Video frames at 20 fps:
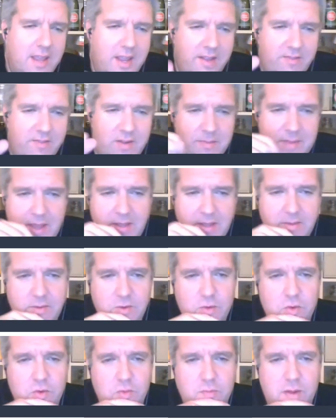Evening, mate.
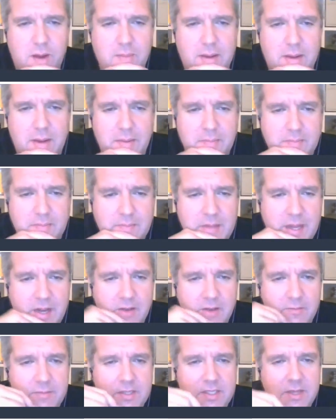Oh, mama. I
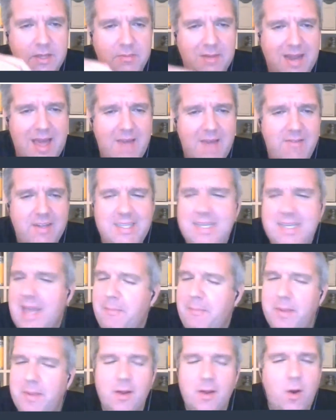love me some love and
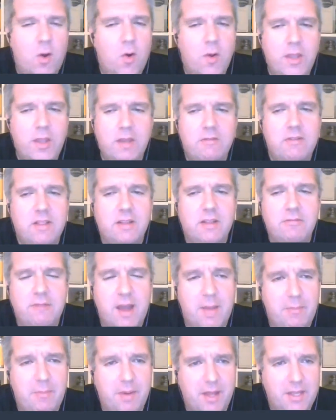tapping. Oh, you're in the
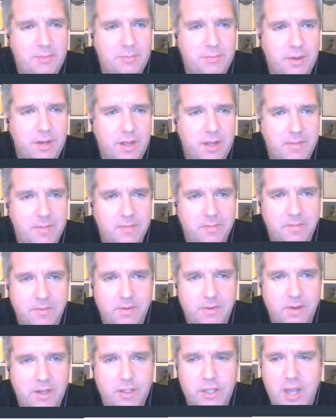right place, buddy.
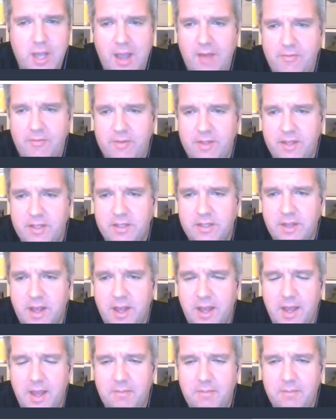Should I chat after this,
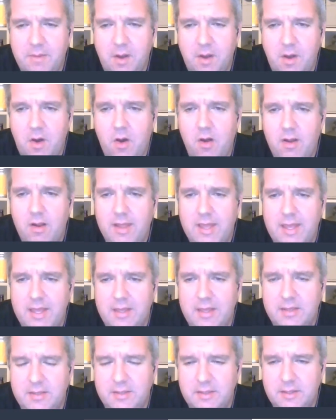I'm all
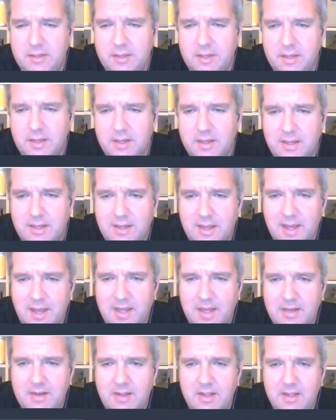ears
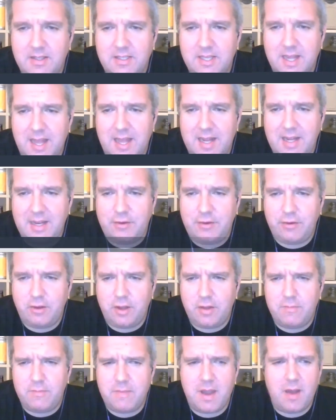and slightly
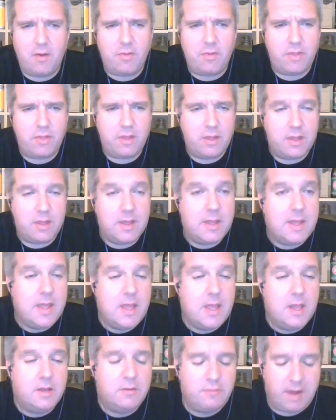dripping mouth.
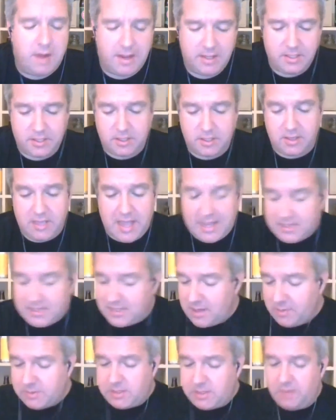Right, so
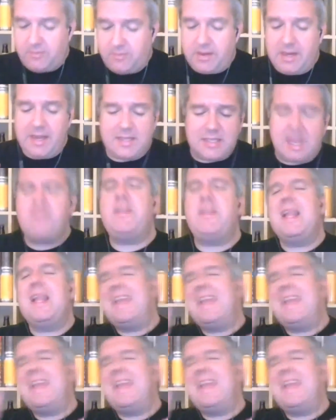yes, that was lovely. Let's give